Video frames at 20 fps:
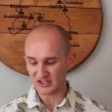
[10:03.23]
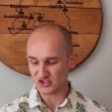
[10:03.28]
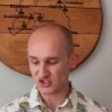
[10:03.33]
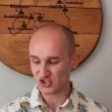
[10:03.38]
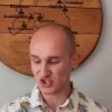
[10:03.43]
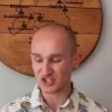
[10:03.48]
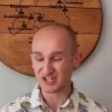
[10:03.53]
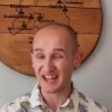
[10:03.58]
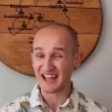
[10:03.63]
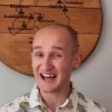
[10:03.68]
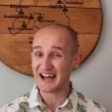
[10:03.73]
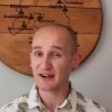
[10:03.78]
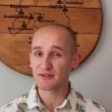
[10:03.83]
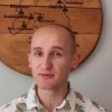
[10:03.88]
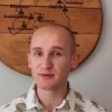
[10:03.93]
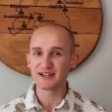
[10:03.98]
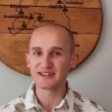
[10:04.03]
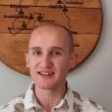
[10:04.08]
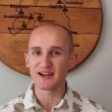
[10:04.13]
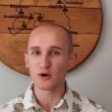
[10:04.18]
just
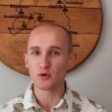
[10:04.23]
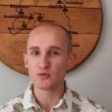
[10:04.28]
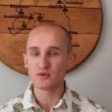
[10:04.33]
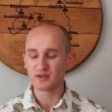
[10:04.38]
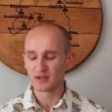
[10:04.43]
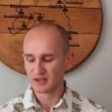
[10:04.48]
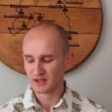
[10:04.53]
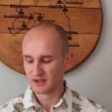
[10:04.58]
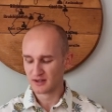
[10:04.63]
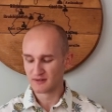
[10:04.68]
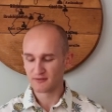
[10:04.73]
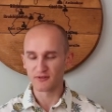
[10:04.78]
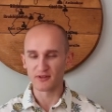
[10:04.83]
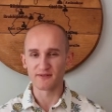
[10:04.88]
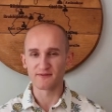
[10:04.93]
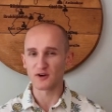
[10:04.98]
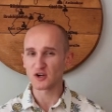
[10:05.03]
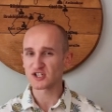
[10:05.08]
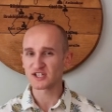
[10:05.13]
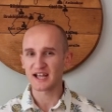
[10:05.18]
halfway down for the
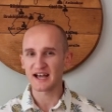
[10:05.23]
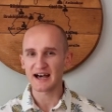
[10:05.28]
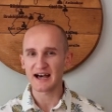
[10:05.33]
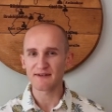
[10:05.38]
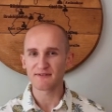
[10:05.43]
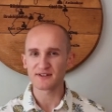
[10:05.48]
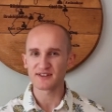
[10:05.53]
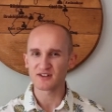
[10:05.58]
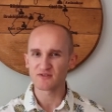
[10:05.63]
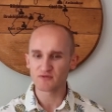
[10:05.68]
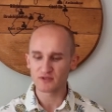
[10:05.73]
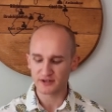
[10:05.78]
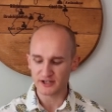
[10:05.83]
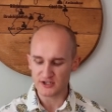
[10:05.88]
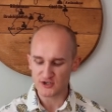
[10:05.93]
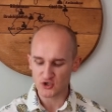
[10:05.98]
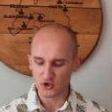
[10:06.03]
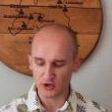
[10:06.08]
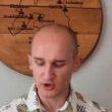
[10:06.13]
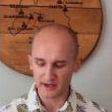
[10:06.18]
first half, I didn't really
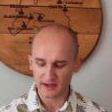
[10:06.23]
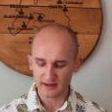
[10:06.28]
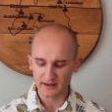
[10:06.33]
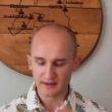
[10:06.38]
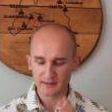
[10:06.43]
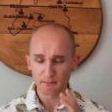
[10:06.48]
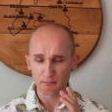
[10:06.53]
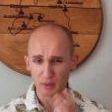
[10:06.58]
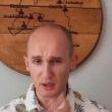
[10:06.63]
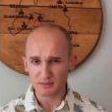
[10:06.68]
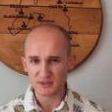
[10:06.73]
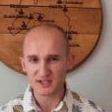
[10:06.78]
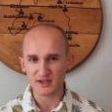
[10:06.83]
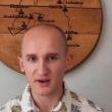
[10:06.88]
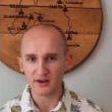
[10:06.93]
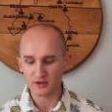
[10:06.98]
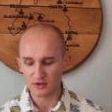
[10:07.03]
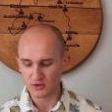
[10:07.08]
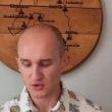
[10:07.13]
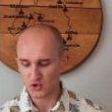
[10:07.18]
enjoy it, but I'm
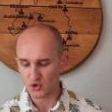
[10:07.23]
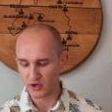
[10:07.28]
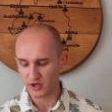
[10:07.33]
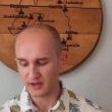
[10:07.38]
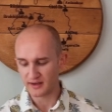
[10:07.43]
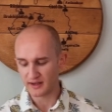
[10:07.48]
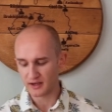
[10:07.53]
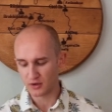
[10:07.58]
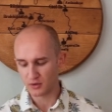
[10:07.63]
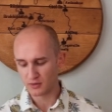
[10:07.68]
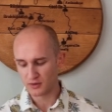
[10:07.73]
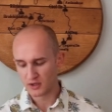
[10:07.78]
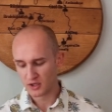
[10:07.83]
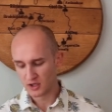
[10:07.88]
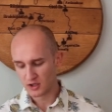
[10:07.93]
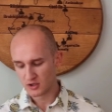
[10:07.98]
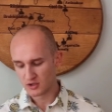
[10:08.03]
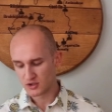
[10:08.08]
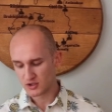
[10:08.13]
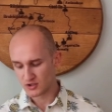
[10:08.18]
starting to enjoy it now.
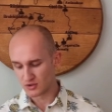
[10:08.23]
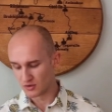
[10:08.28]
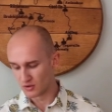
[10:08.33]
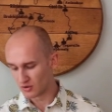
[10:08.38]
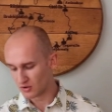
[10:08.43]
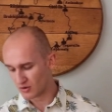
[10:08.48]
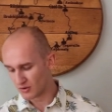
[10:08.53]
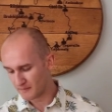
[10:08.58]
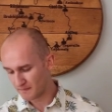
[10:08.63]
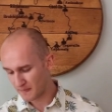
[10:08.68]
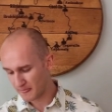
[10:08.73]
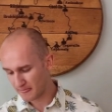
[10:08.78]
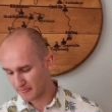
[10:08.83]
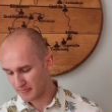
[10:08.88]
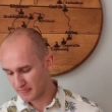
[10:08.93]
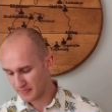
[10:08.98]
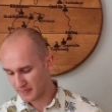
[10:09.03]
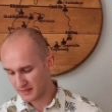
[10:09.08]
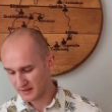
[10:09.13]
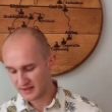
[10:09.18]
So
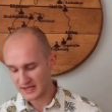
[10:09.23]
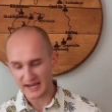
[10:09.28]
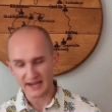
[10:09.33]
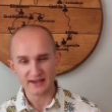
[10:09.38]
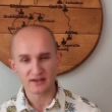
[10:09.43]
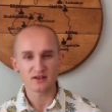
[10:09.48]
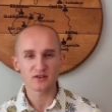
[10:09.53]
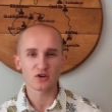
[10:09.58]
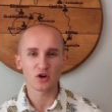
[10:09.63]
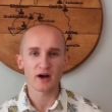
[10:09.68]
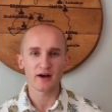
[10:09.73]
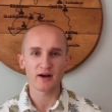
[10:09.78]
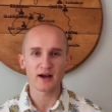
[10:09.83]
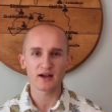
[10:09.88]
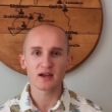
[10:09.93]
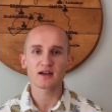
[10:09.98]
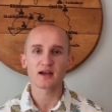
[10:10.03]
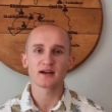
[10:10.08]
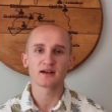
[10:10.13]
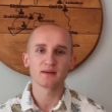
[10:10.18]
yeah, I,
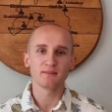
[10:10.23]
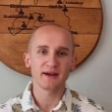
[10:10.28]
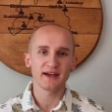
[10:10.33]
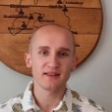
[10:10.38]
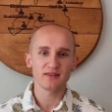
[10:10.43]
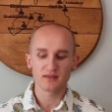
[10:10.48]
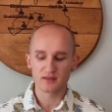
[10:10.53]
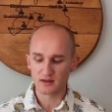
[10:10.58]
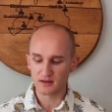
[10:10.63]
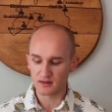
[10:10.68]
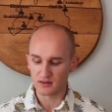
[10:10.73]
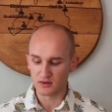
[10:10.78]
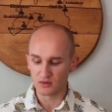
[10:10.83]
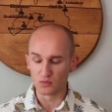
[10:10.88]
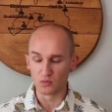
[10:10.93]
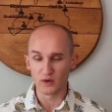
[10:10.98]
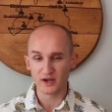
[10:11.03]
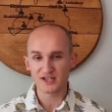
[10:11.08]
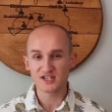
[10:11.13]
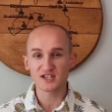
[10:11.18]
I commend the the
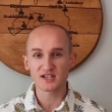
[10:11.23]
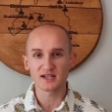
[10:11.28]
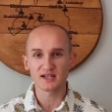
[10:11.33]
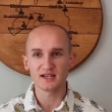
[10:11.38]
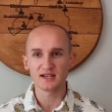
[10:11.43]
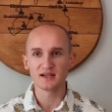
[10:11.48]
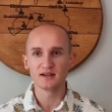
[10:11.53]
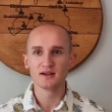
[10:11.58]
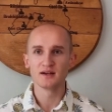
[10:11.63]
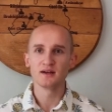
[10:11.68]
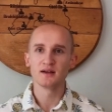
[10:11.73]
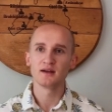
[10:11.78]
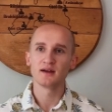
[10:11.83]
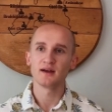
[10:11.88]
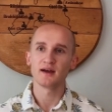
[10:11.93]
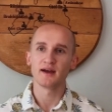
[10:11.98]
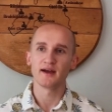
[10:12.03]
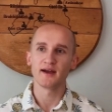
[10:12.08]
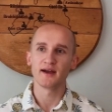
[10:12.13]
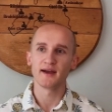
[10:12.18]
whiskey
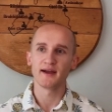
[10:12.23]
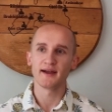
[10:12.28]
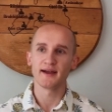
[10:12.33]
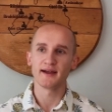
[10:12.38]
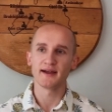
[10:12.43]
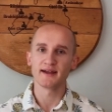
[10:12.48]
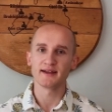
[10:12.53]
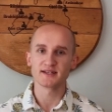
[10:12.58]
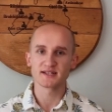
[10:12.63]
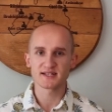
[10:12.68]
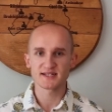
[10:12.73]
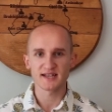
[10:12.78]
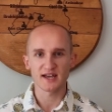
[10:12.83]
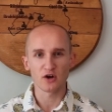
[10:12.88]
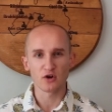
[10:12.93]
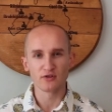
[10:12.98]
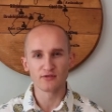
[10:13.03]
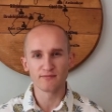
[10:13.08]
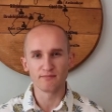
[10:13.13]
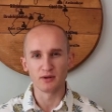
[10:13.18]
uh,
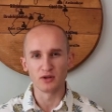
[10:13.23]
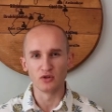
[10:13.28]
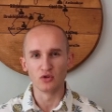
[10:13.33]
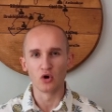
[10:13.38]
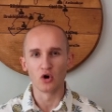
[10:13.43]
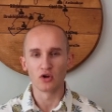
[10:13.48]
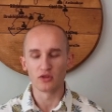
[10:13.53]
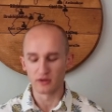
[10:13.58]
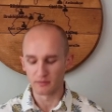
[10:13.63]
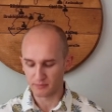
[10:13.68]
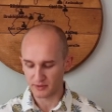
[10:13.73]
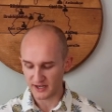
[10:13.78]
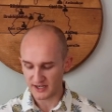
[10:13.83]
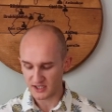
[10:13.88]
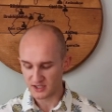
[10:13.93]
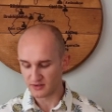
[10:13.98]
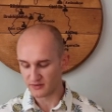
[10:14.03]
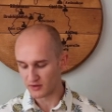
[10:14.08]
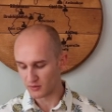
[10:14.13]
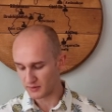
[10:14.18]
itself, but not the price
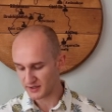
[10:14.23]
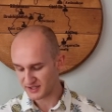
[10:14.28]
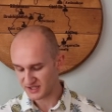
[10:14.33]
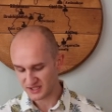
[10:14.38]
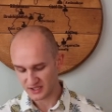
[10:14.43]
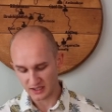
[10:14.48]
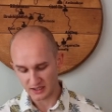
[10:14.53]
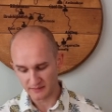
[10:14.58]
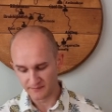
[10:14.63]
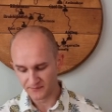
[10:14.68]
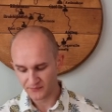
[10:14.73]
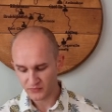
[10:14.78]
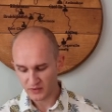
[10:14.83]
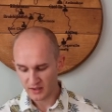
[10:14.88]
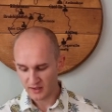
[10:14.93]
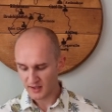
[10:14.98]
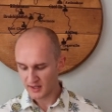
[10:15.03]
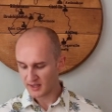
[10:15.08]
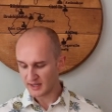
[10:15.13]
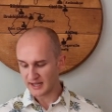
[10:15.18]
of the whiskey.
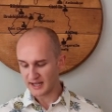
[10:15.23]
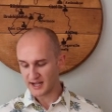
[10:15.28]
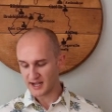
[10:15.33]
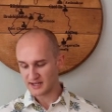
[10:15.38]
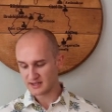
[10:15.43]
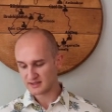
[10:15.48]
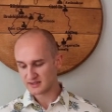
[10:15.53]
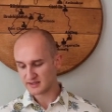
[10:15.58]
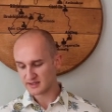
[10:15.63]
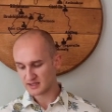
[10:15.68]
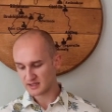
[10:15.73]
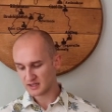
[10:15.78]
And